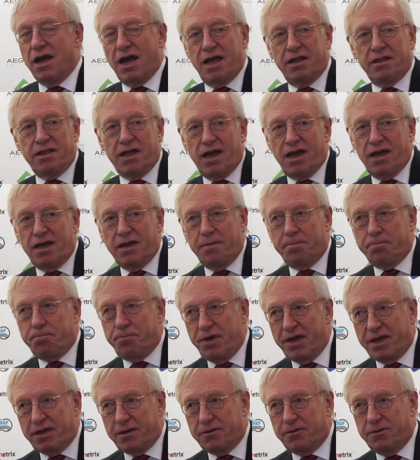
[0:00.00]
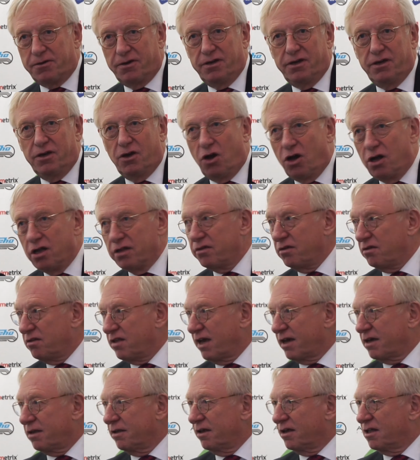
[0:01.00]
And I picked all the
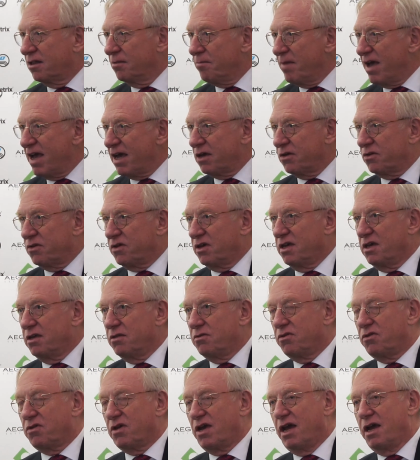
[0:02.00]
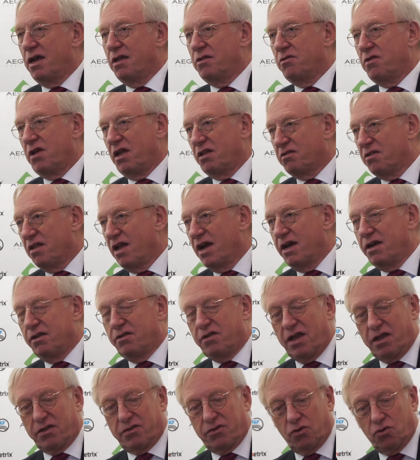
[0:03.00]
technical magazines, and at
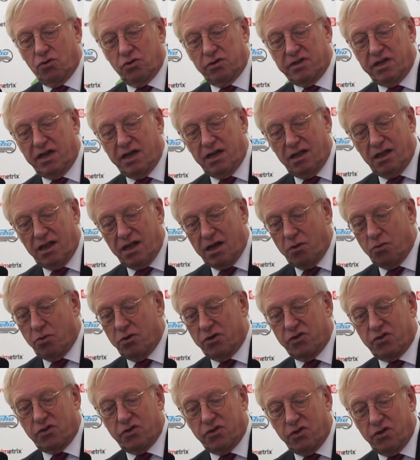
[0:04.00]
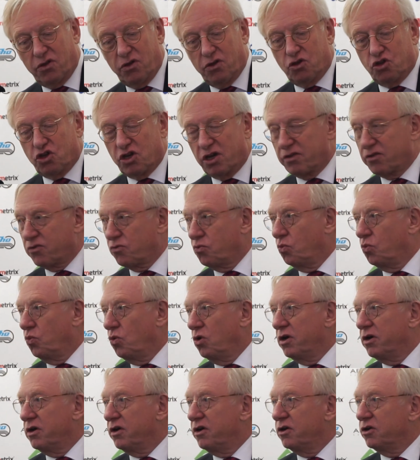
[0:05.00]
night at the hotel I was just
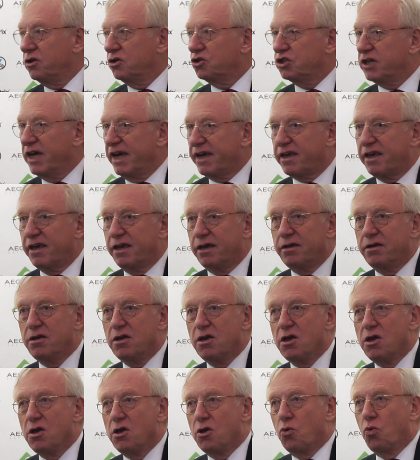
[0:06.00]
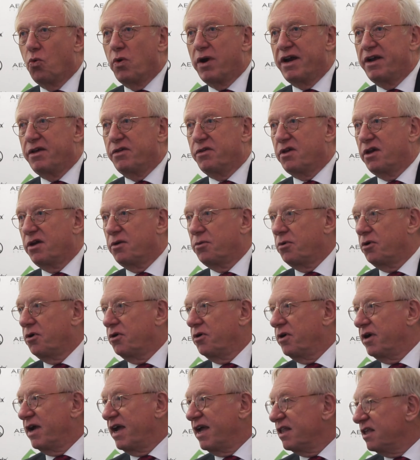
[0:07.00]
checking where there
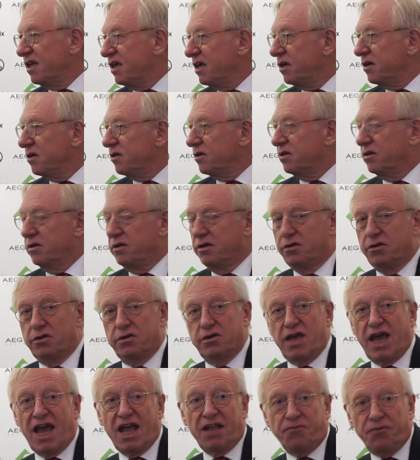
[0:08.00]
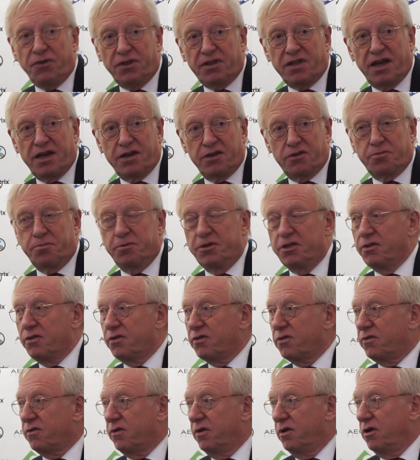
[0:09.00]
were any
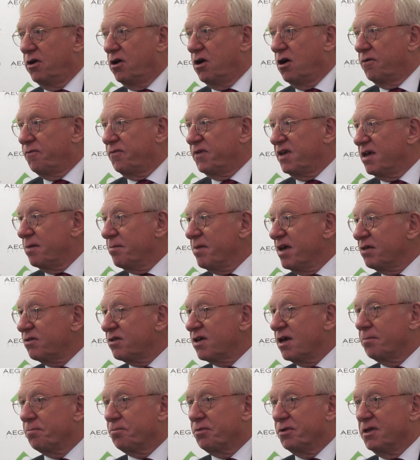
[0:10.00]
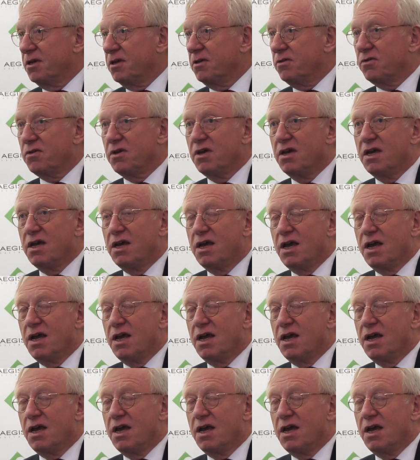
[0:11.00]
advertisements of EMS companies.